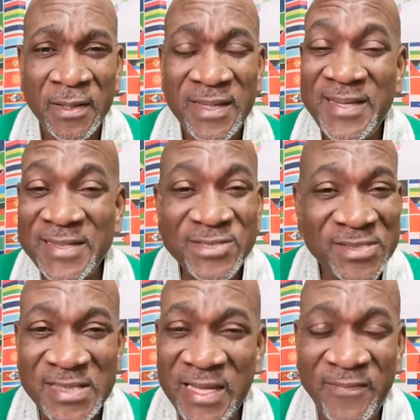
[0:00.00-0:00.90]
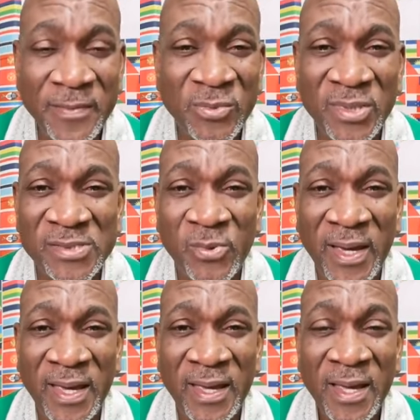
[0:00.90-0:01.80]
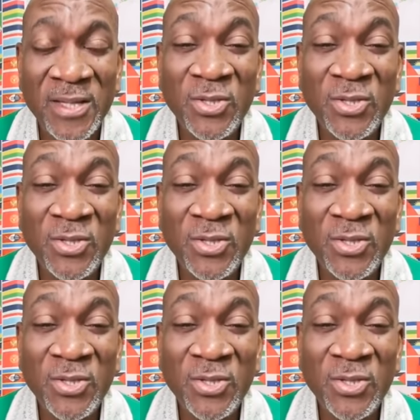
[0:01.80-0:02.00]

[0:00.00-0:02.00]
You didn't just leave him to his way.